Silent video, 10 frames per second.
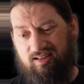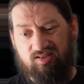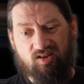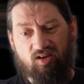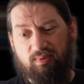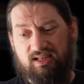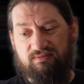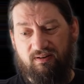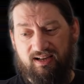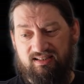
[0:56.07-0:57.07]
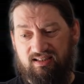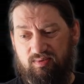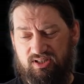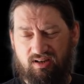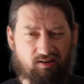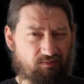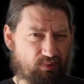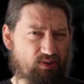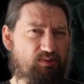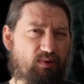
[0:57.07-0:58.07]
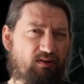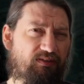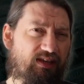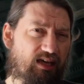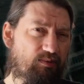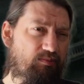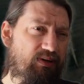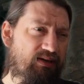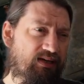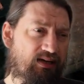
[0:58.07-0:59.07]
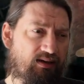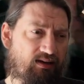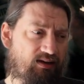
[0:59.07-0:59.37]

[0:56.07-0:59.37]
added turn-based fighting, which kind of puts me off the game a bit.